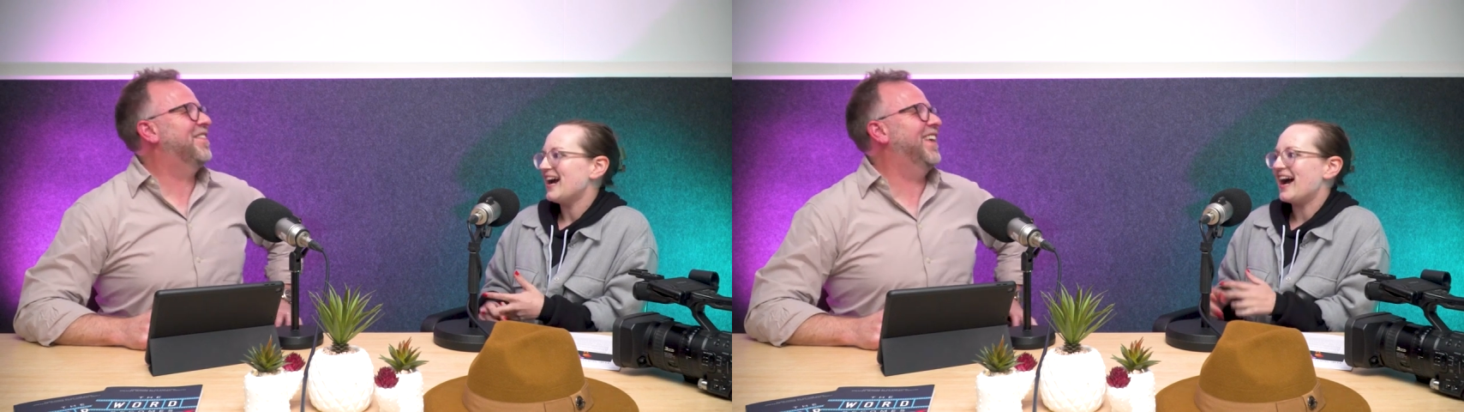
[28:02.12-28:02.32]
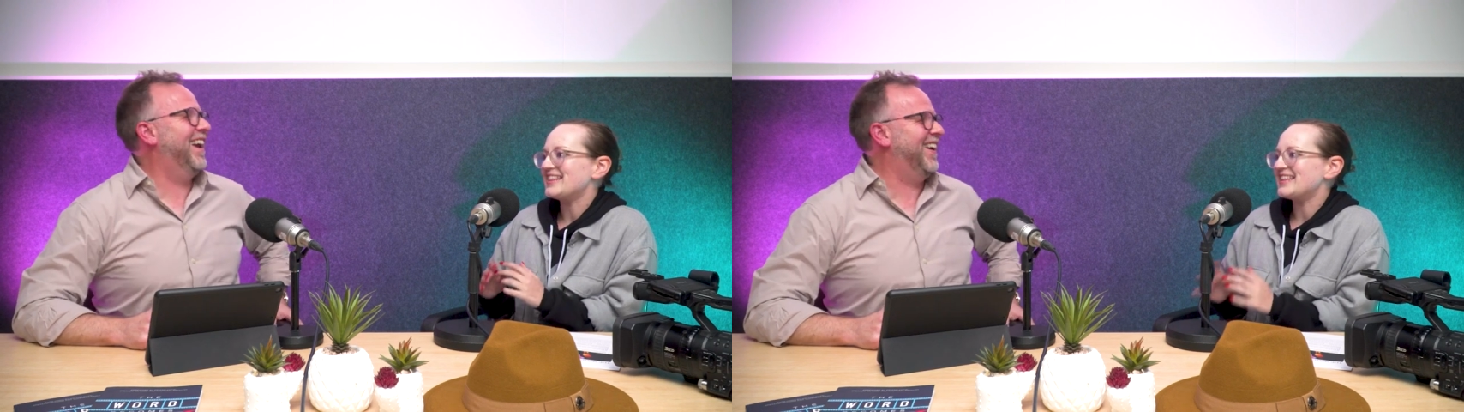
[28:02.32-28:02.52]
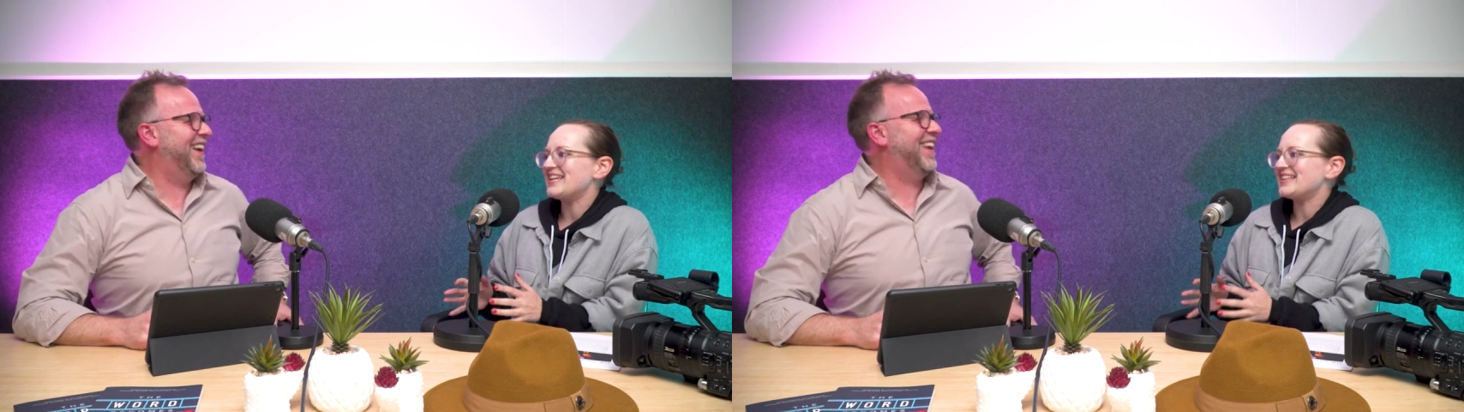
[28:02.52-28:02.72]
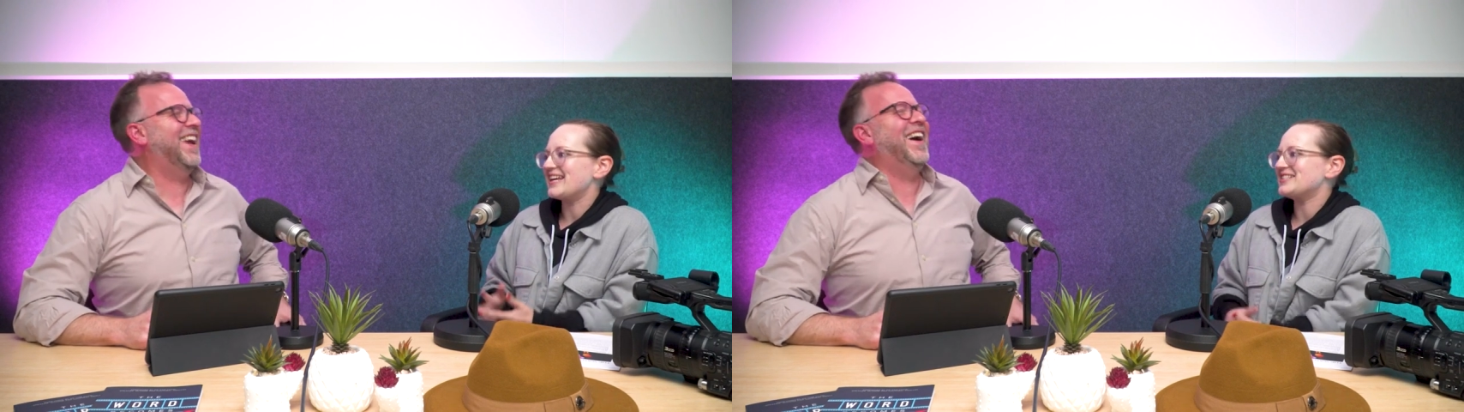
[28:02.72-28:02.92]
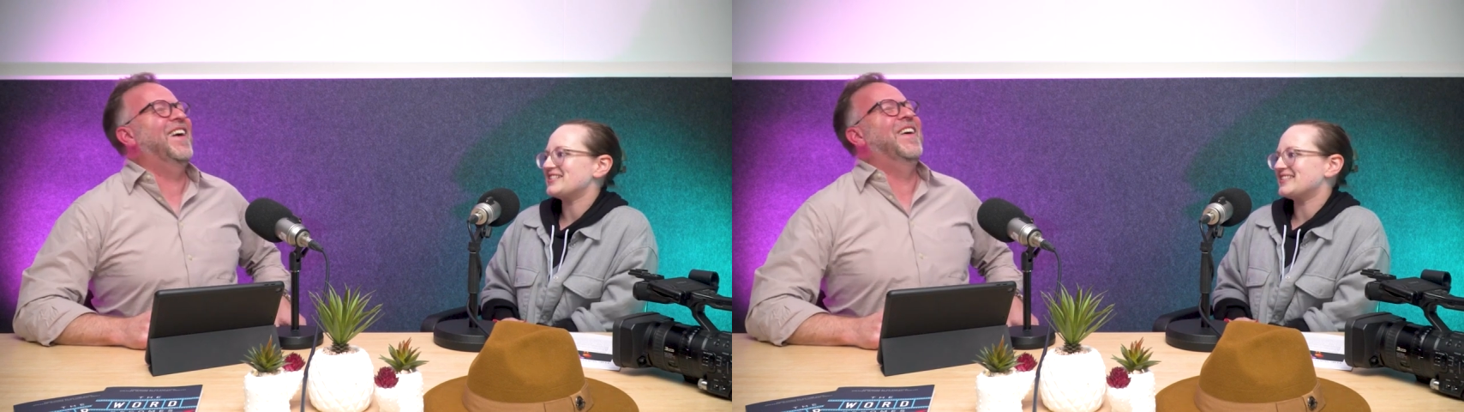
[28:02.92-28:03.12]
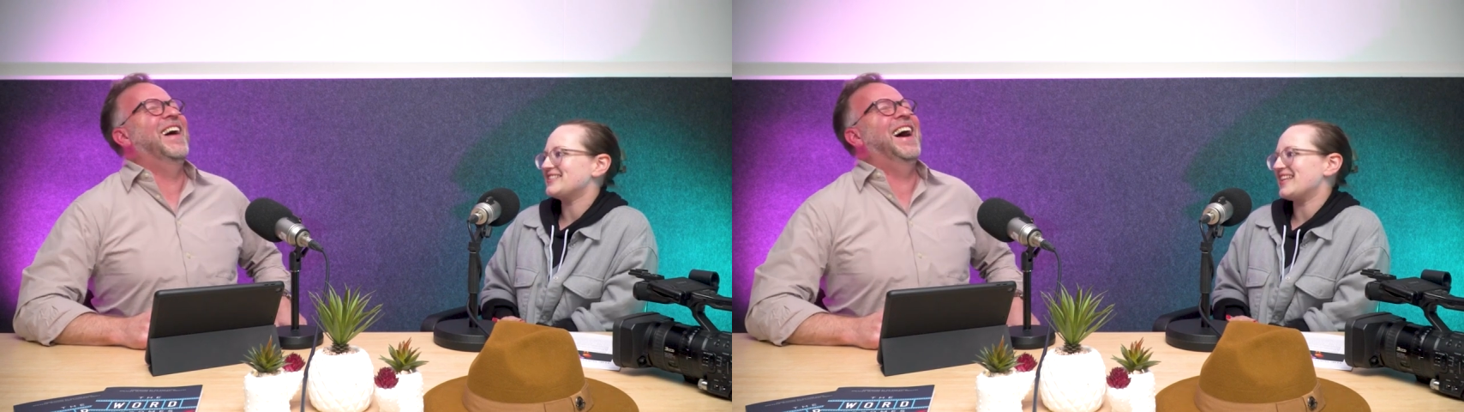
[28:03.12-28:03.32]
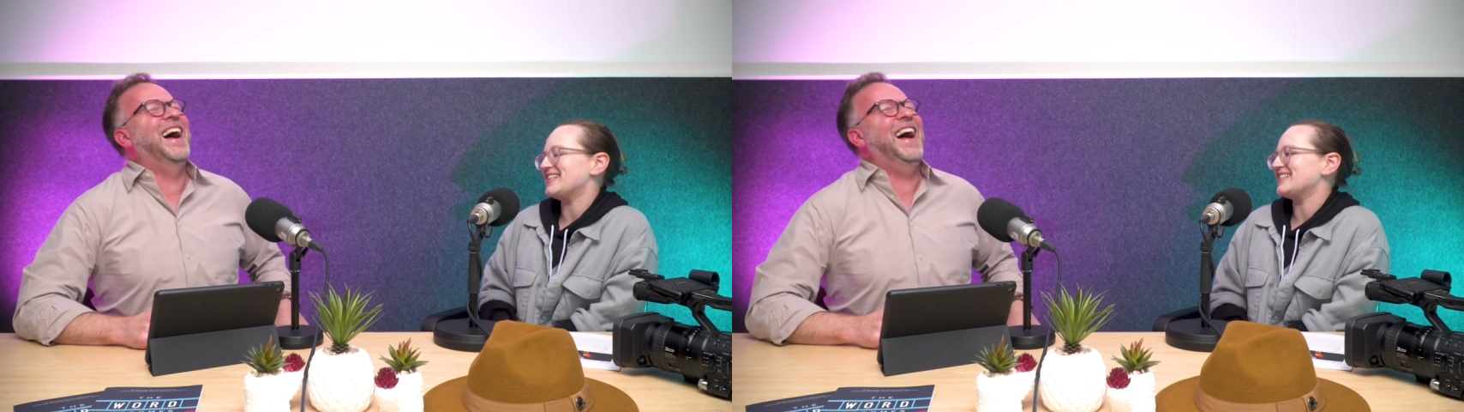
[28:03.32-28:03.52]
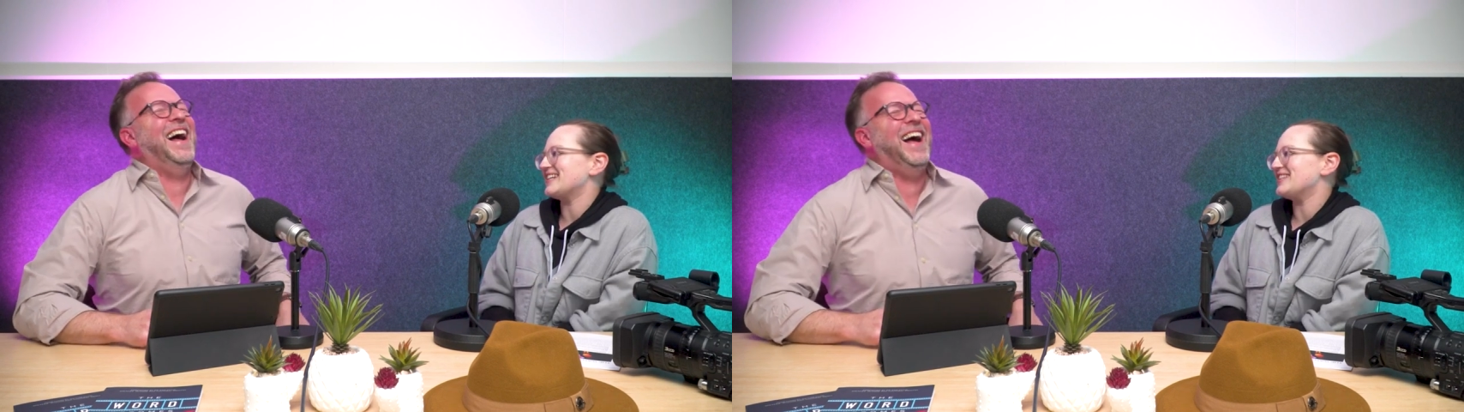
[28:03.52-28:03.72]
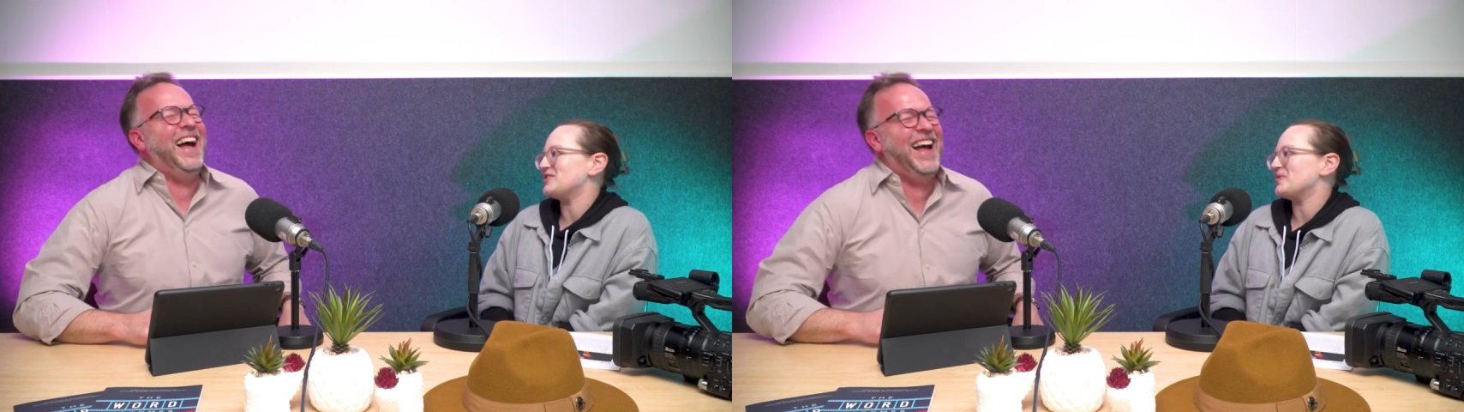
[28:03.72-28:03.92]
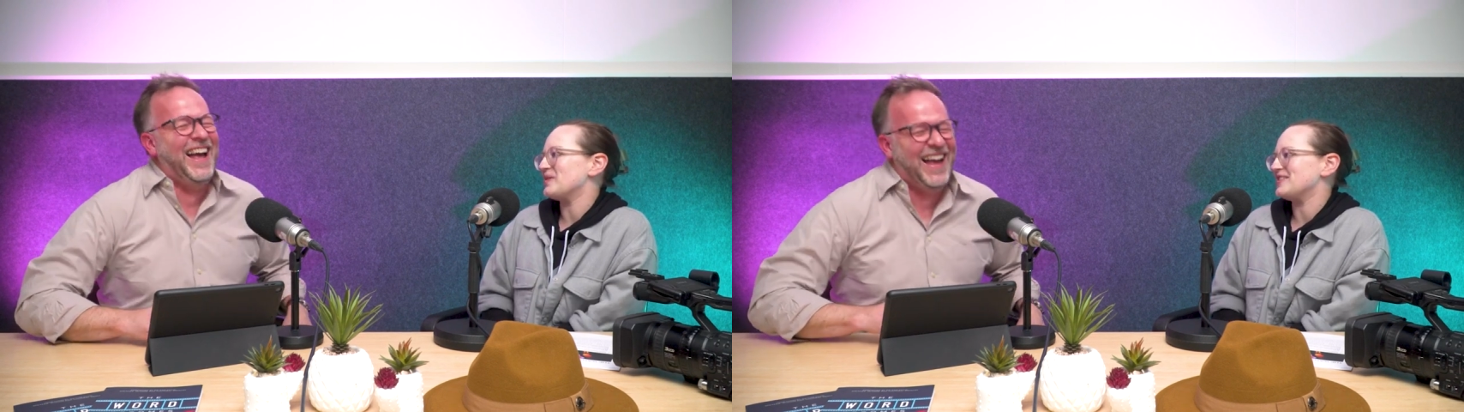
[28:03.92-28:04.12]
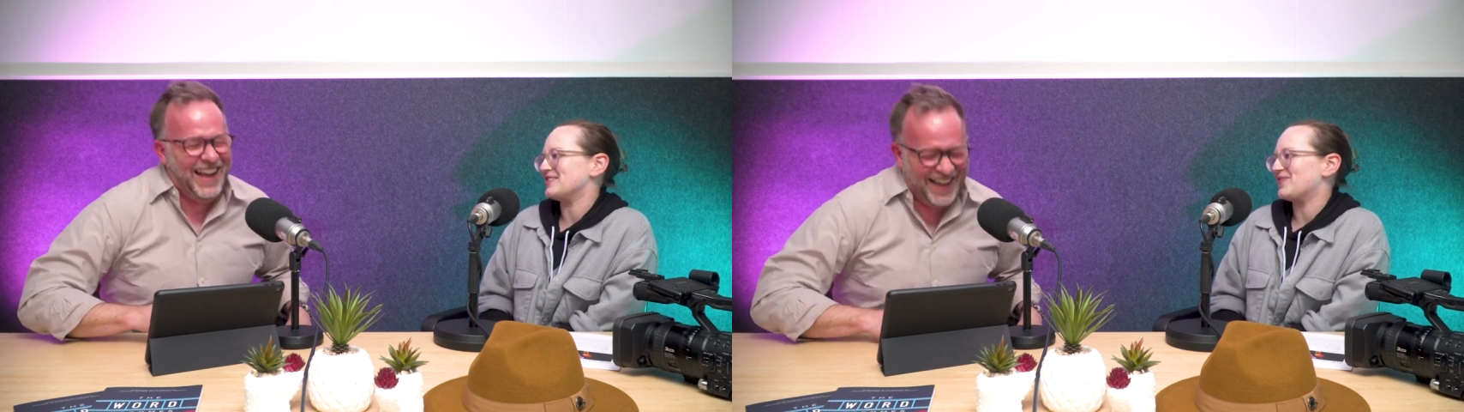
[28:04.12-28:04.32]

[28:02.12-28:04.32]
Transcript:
Speaker 1: I think that's go. that's gonna do me just